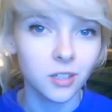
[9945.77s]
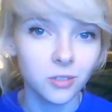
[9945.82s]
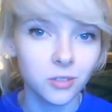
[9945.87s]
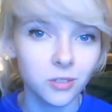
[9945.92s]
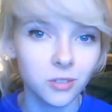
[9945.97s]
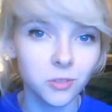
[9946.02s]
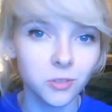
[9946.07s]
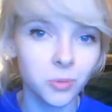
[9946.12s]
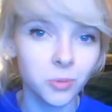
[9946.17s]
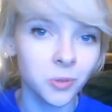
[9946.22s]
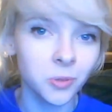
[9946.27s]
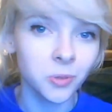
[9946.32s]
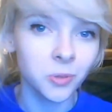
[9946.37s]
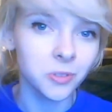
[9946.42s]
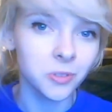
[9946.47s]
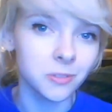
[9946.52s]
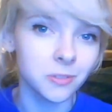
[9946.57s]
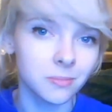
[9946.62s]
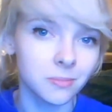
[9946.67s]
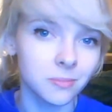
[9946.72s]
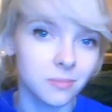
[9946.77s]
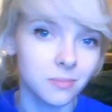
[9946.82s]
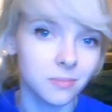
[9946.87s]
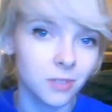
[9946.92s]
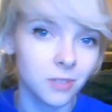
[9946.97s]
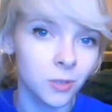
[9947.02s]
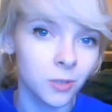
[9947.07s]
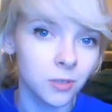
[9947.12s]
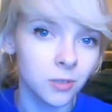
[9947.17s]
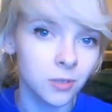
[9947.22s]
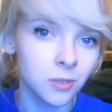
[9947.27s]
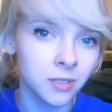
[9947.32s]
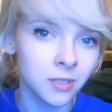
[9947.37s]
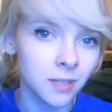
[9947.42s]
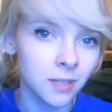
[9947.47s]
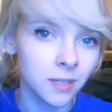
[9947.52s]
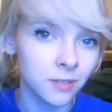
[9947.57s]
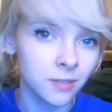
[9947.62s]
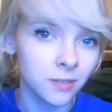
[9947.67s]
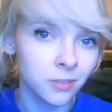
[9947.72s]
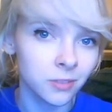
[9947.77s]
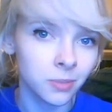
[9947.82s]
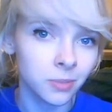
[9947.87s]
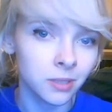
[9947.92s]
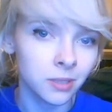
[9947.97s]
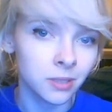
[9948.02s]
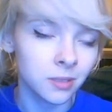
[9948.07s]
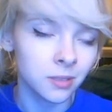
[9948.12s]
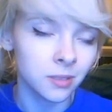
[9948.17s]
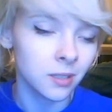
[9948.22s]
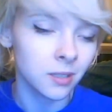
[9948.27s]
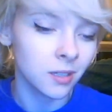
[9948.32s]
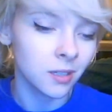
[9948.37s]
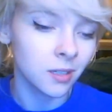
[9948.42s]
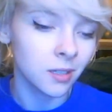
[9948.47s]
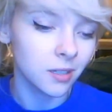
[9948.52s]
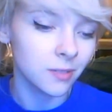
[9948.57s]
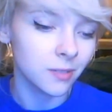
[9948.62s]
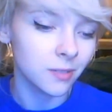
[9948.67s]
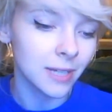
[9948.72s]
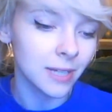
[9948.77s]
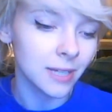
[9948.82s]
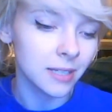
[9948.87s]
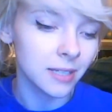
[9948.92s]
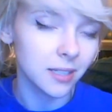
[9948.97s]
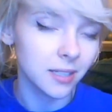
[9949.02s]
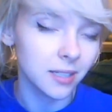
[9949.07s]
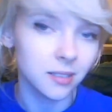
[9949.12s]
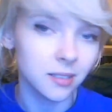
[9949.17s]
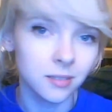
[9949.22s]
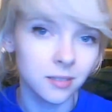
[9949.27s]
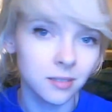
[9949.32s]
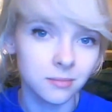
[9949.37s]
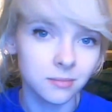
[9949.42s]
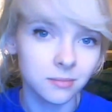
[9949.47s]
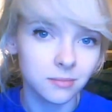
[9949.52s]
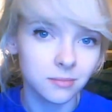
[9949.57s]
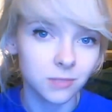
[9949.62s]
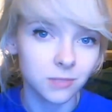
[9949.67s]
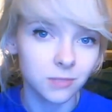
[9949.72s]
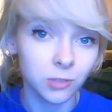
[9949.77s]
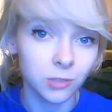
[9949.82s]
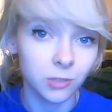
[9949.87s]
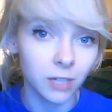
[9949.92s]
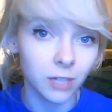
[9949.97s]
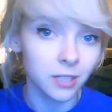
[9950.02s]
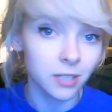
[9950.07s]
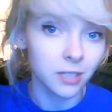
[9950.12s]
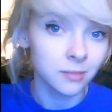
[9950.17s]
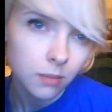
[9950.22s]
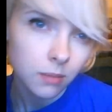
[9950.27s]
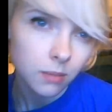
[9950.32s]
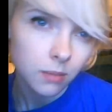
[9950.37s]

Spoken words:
Super awesome. The whole endeavour has been validated already.